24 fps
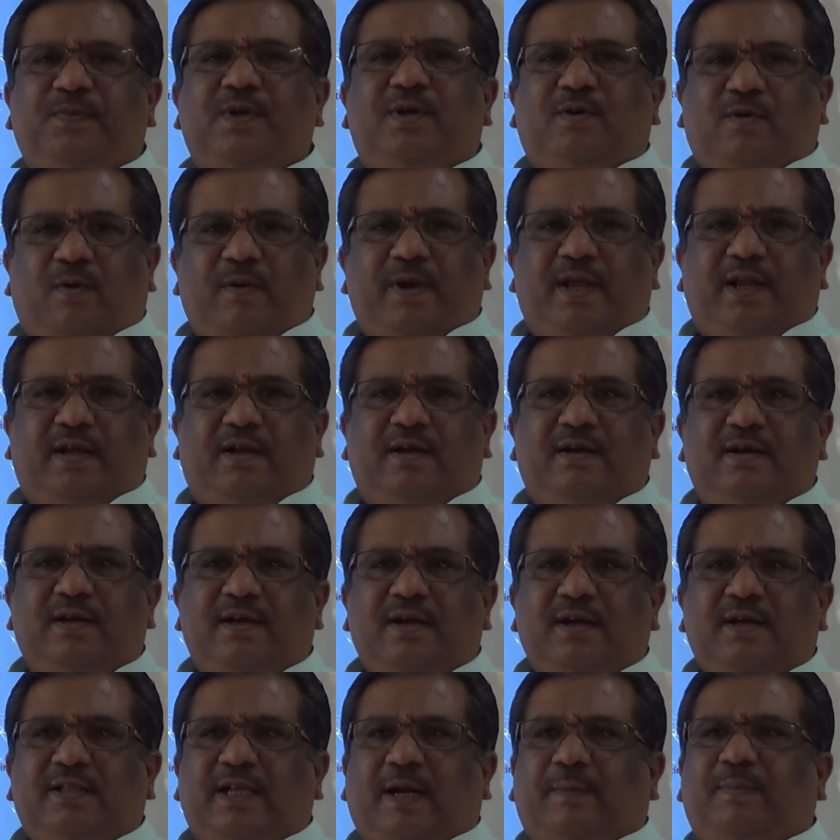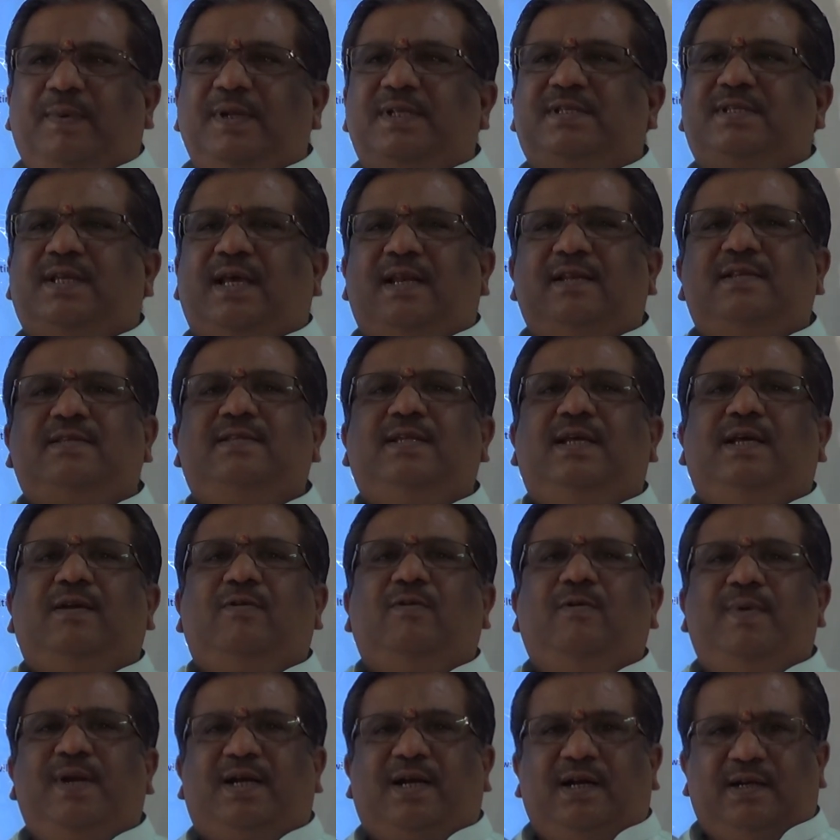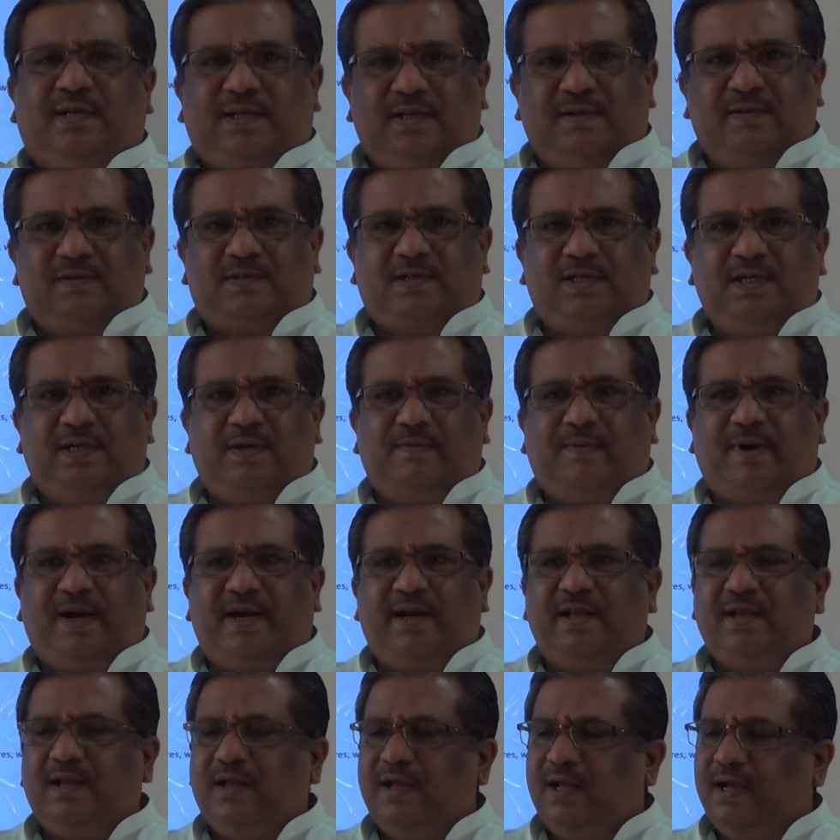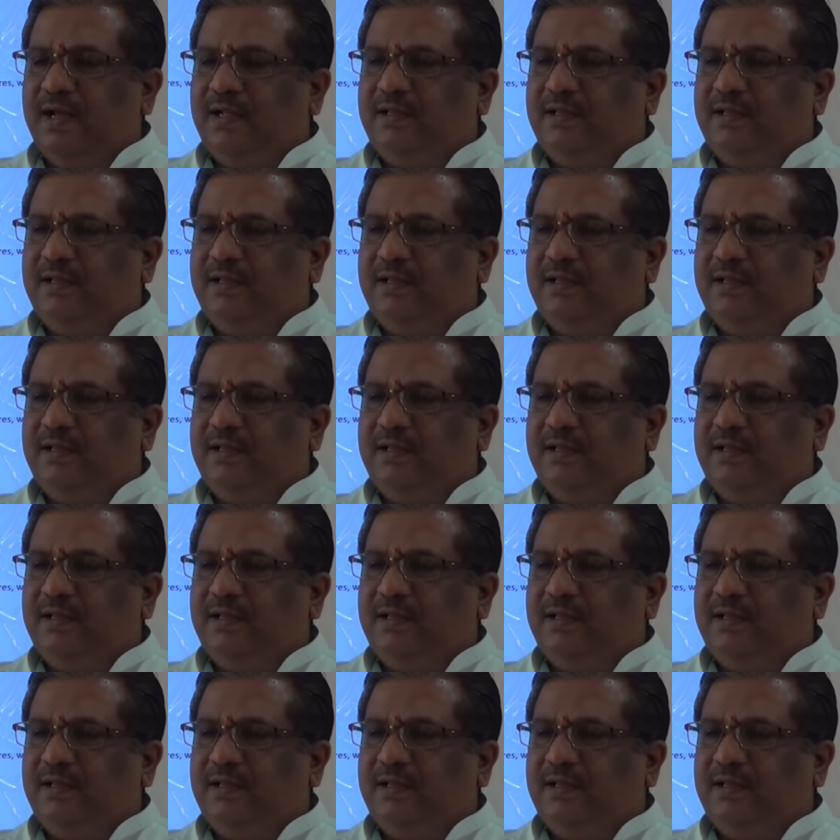growing. That means cells there will be continuously dividing.